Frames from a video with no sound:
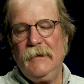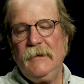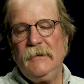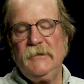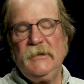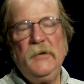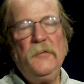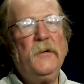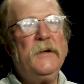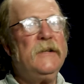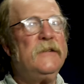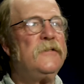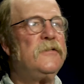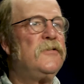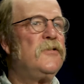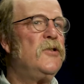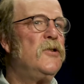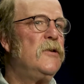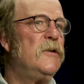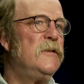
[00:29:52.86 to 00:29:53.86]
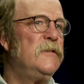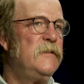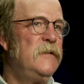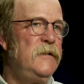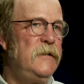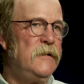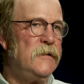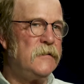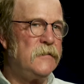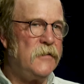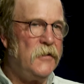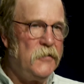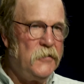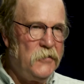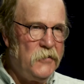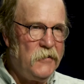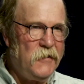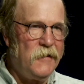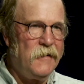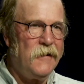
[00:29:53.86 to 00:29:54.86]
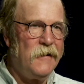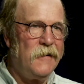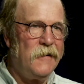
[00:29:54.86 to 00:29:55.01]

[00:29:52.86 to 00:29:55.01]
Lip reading: see what it stirs in your soul.